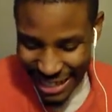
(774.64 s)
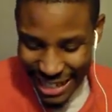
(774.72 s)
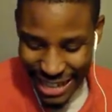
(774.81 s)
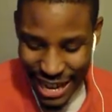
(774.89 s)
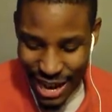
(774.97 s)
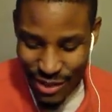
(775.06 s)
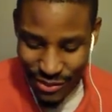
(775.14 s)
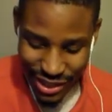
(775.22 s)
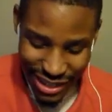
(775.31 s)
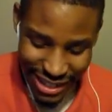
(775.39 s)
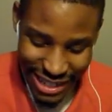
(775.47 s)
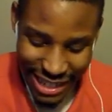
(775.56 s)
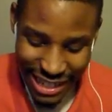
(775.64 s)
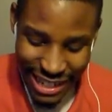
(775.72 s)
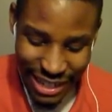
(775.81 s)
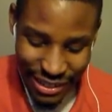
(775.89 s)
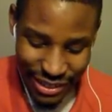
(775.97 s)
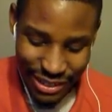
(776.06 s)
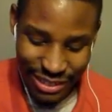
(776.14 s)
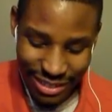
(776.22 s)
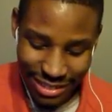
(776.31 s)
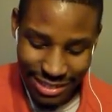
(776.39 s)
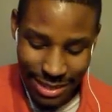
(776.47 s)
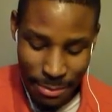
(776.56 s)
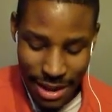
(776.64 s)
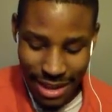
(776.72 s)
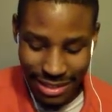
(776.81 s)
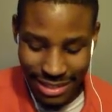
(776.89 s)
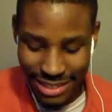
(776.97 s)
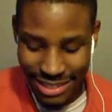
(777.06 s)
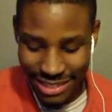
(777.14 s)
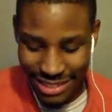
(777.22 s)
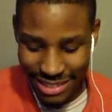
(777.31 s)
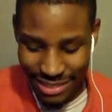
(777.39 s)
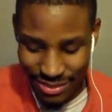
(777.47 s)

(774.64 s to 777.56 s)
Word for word: can he ever? Can Hero demolish? Oh